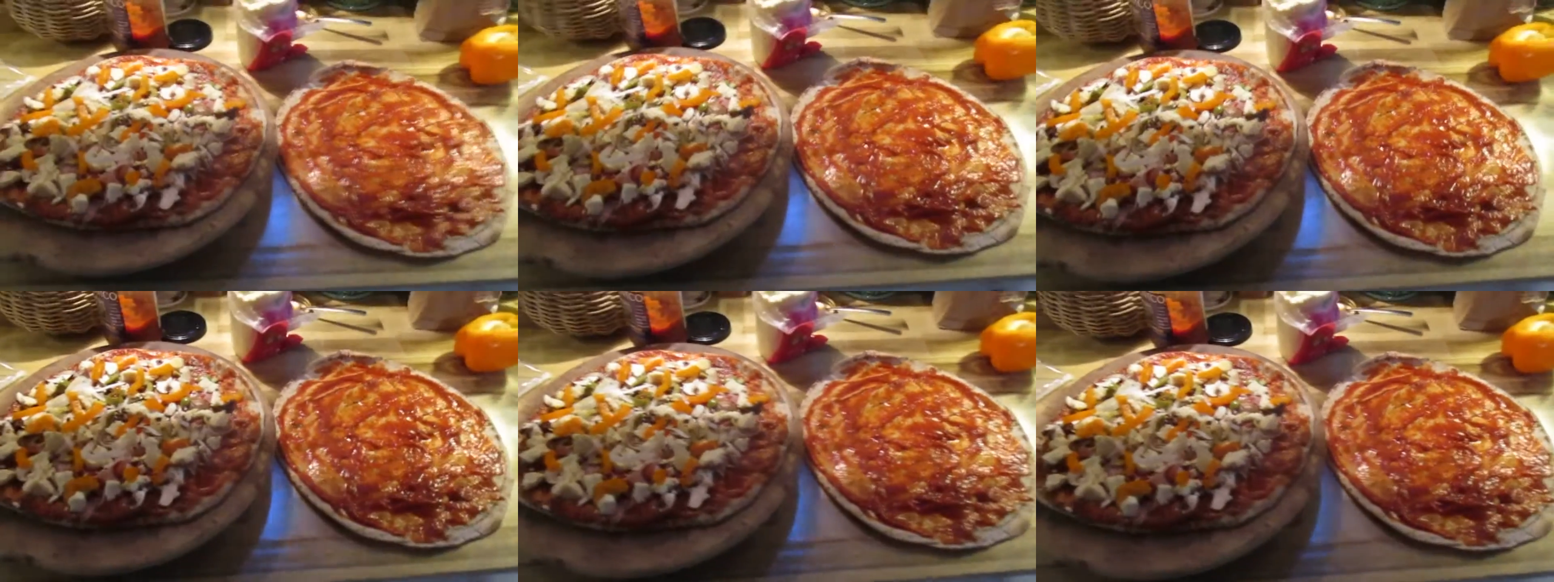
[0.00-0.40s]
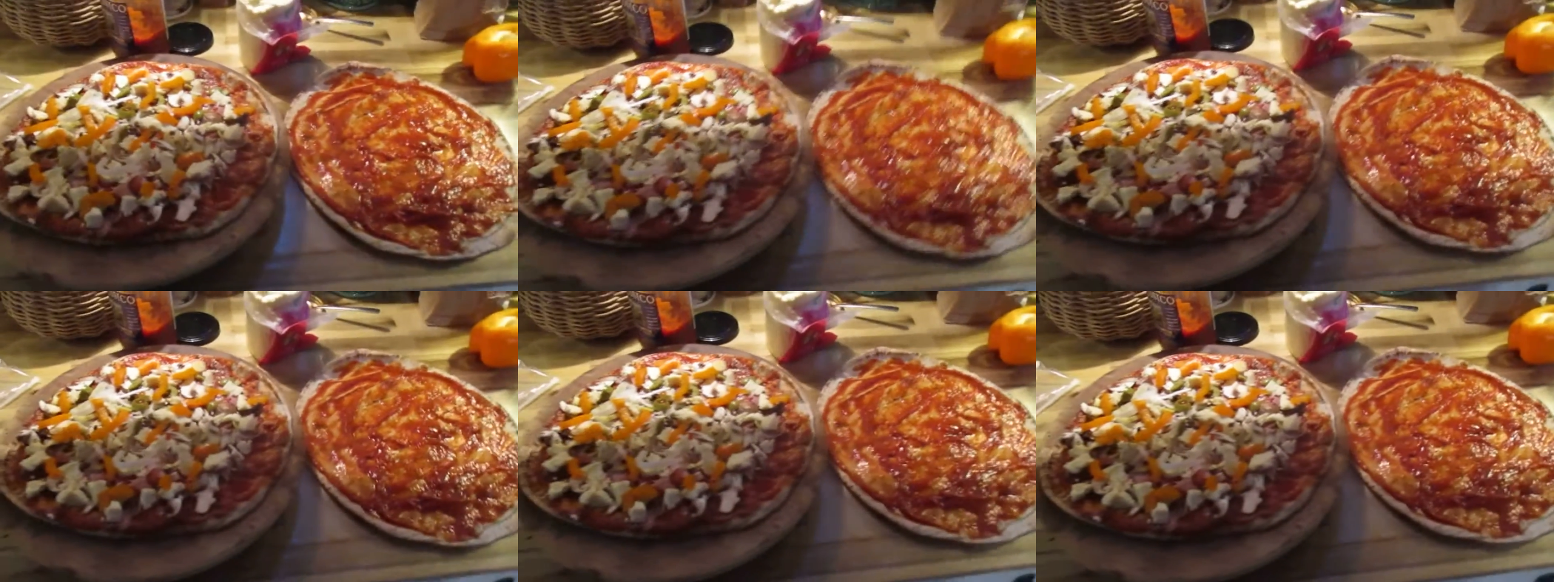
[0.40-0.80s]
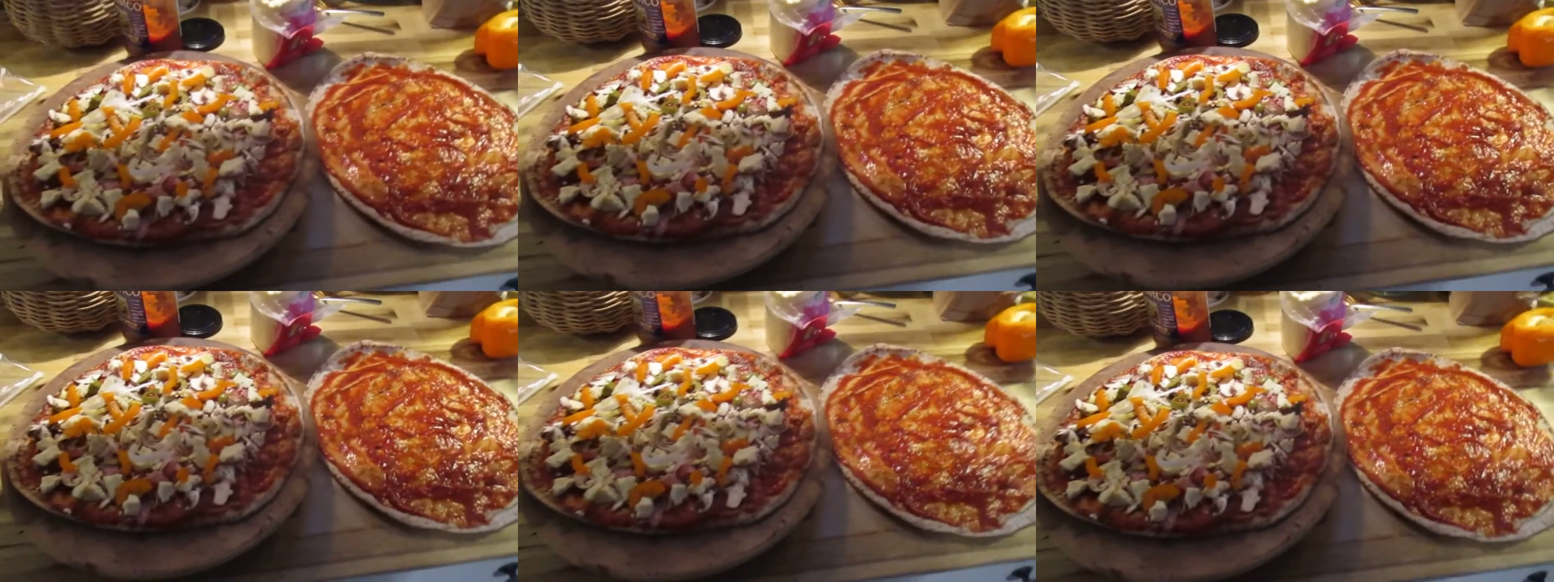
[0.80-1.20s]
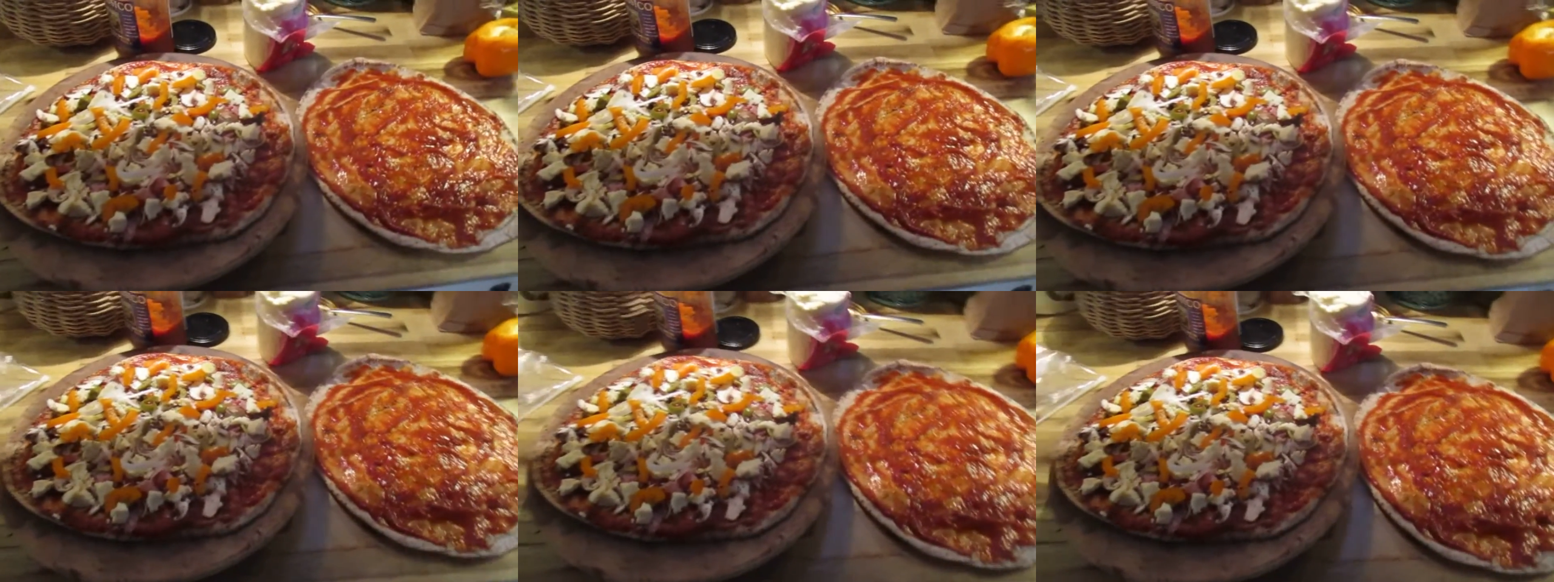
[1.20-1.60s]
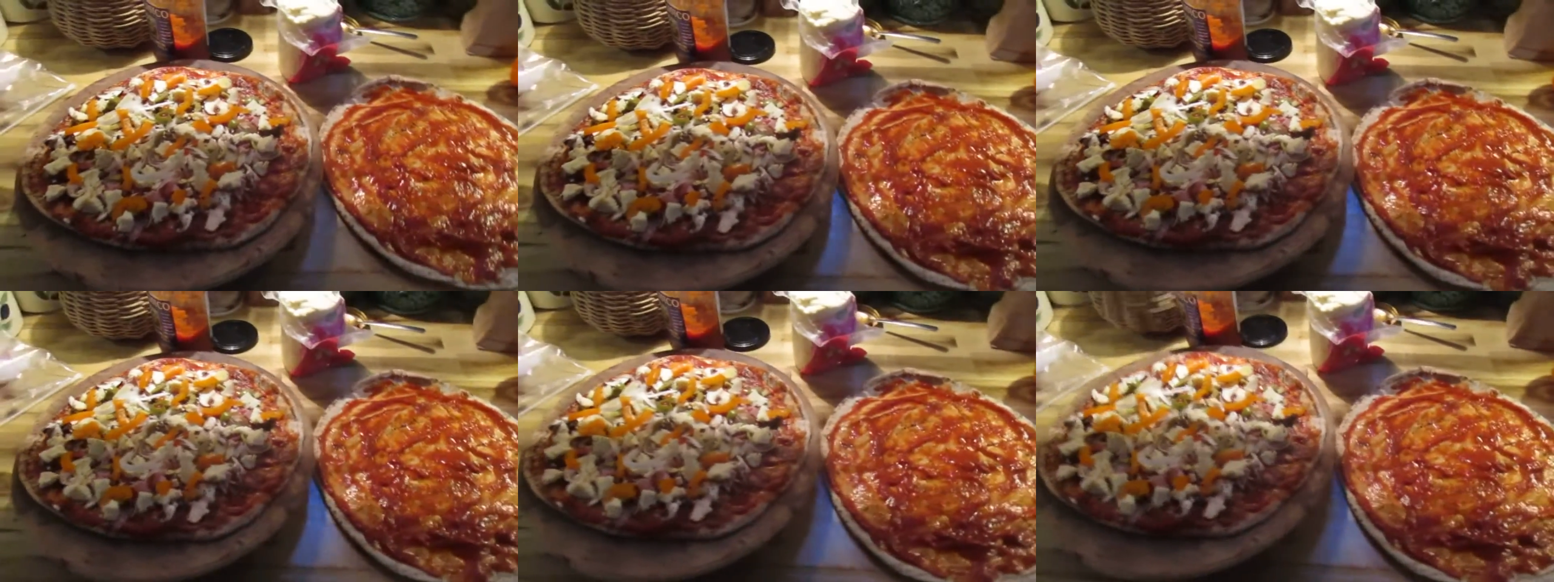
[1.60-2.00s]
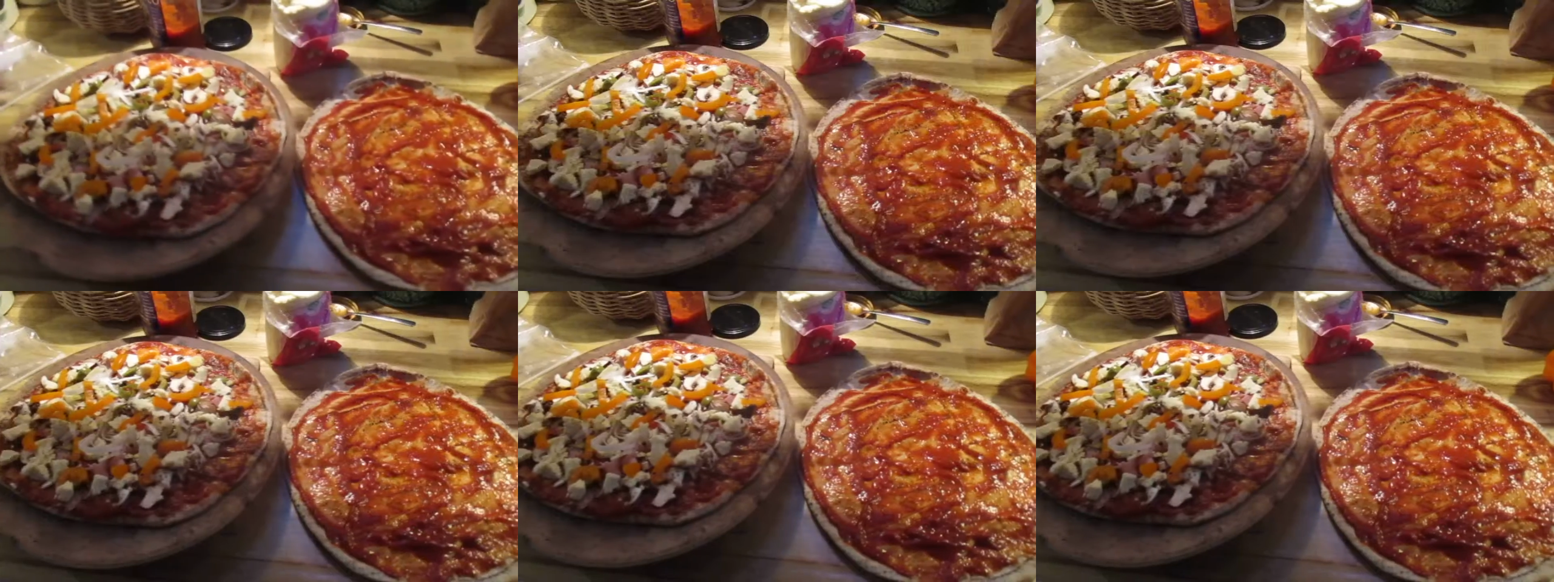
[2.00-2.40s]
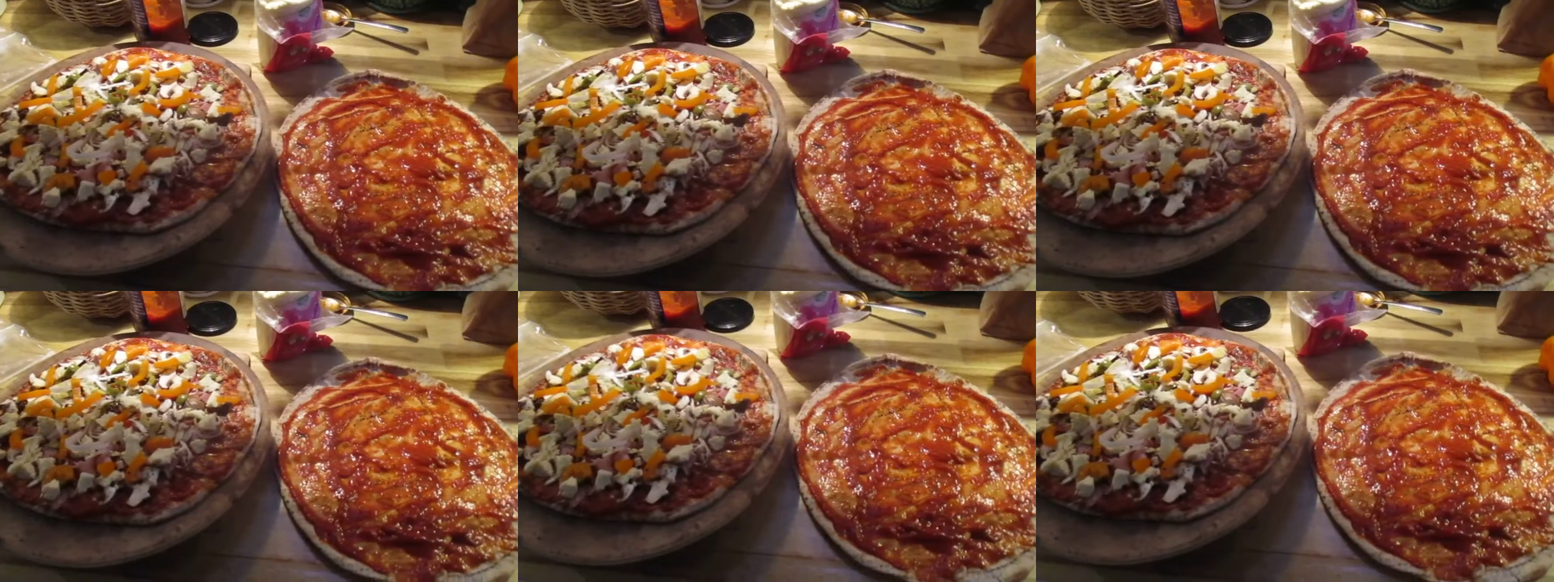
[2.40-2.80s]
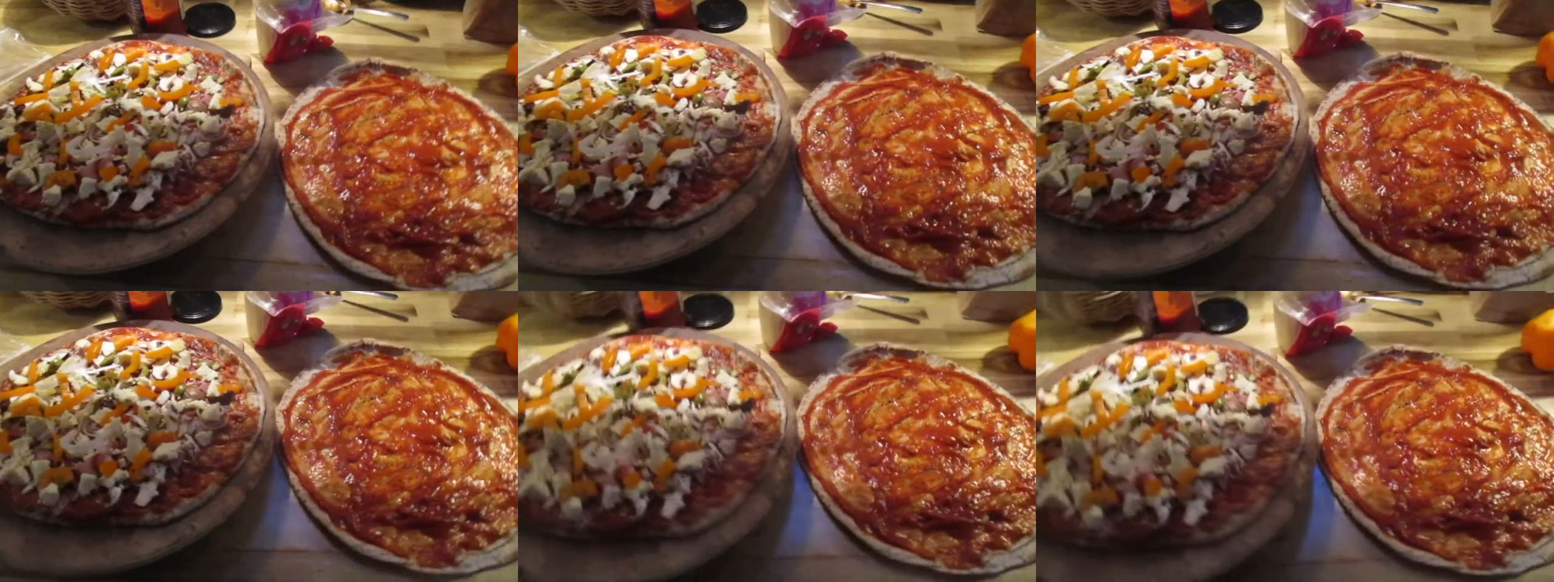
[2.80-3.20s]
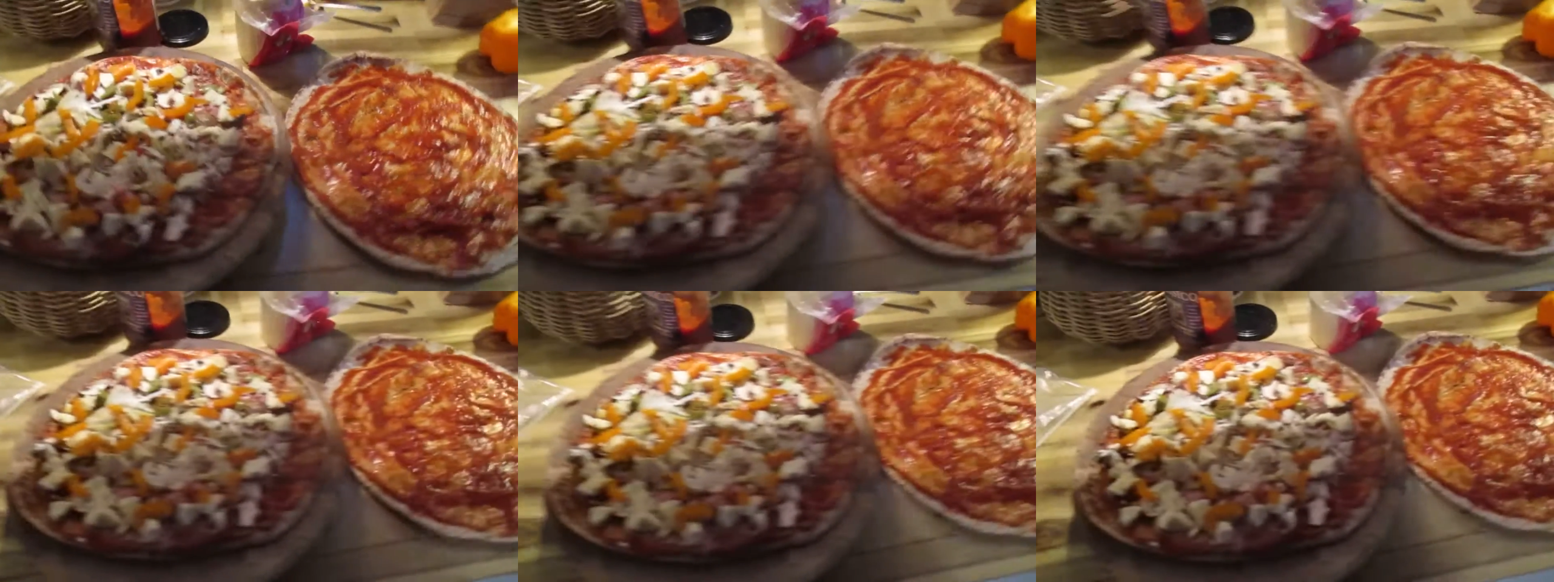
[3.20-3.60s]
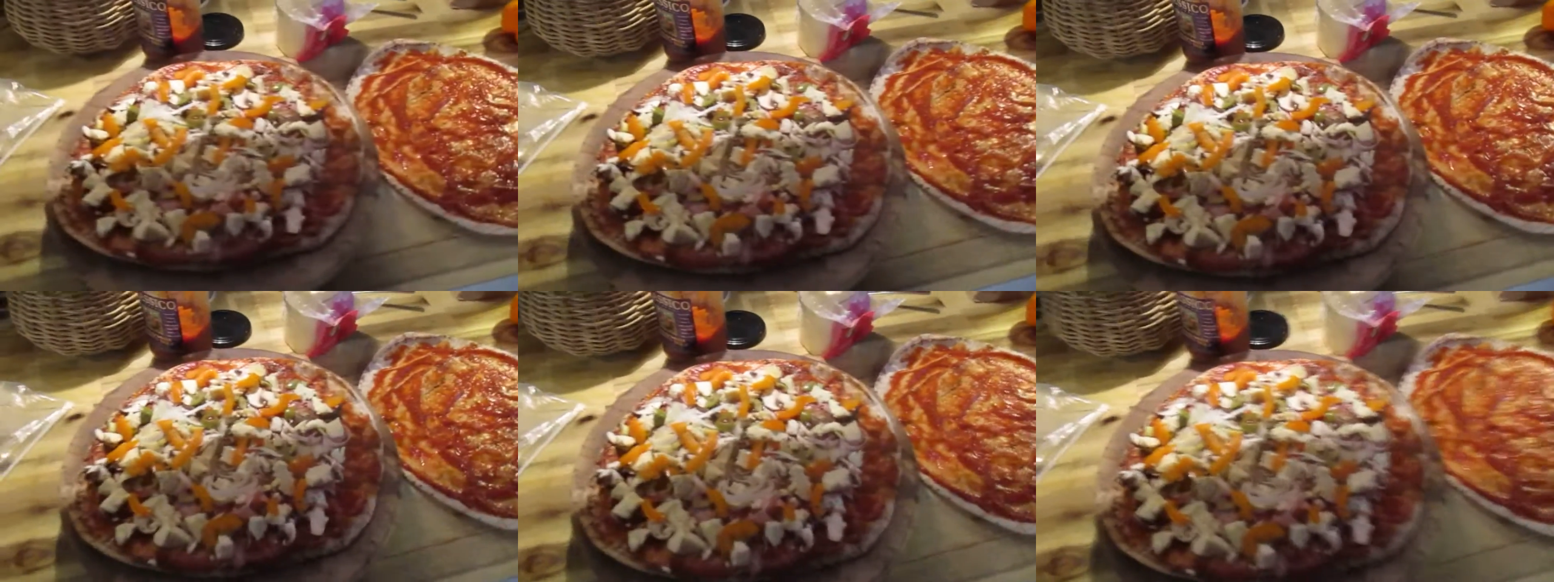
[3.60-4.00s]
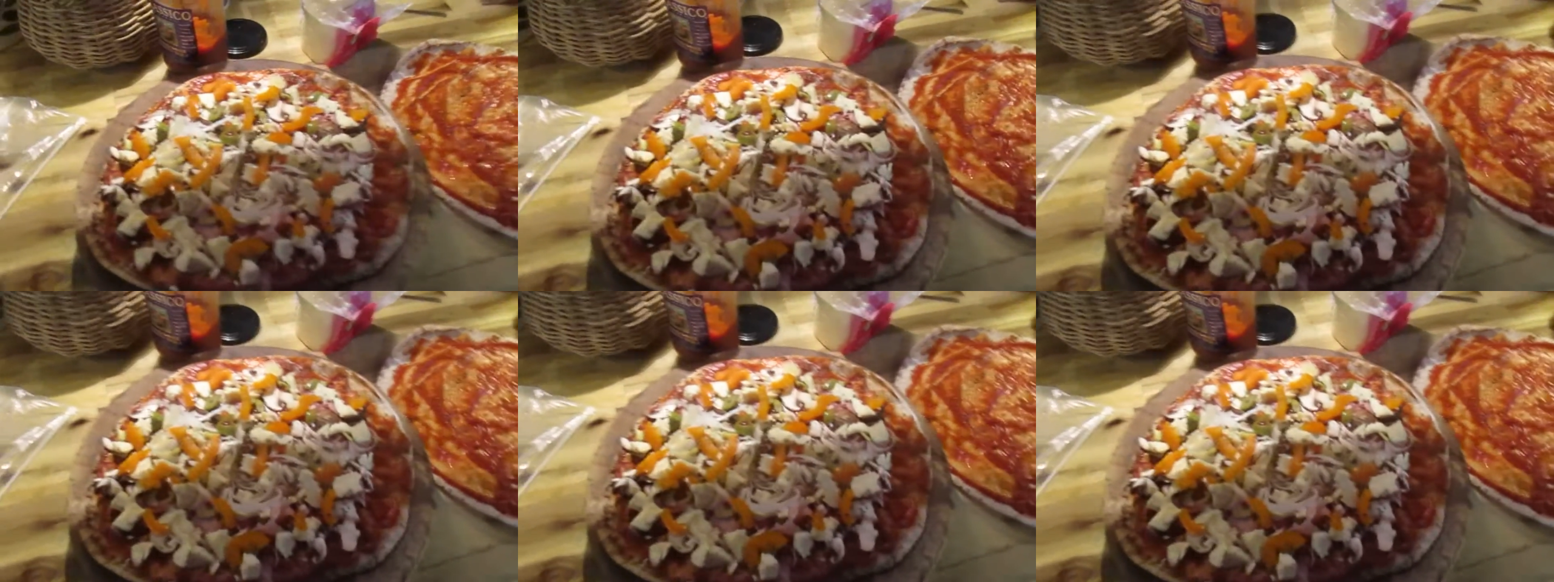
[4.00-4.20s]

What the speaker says: [unreadable: no face in view]